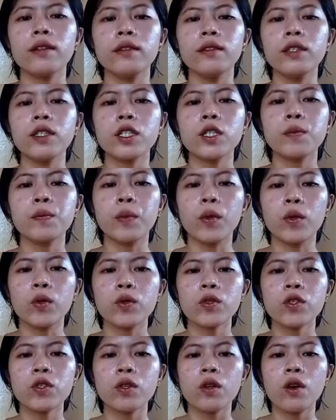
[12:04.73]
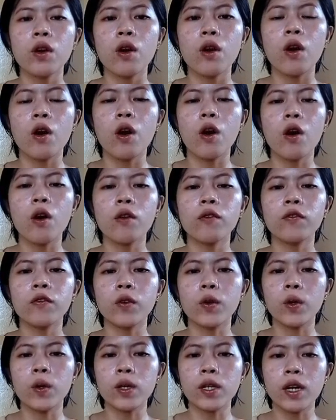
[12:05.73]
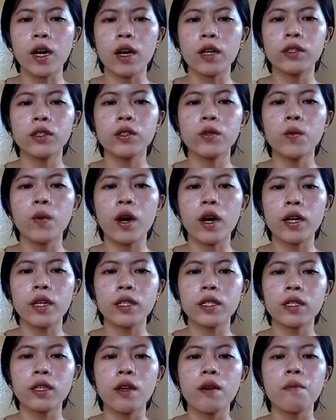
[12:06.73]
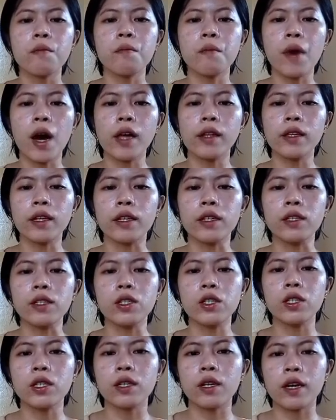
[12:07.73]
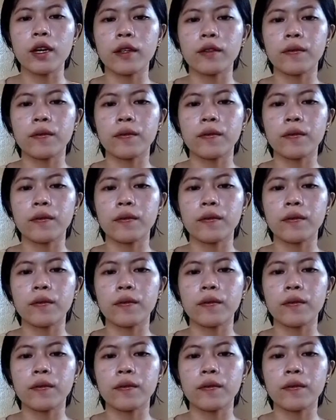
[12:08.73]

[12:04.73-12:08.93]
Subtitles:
disposed of, or otherwise managed.